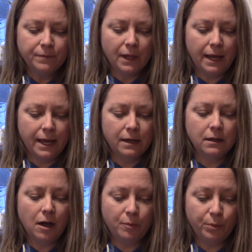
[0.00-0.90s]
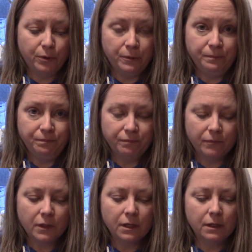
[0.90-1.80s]
I had a couple.
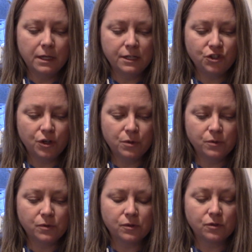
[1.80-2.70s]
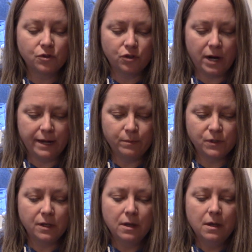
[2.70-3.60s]
He chose
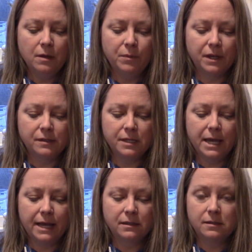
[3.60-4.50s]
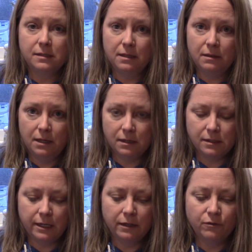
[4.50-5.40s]
Stripes because he hadn't seen the
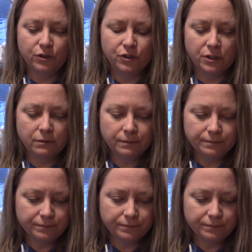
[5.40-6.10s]
extended version.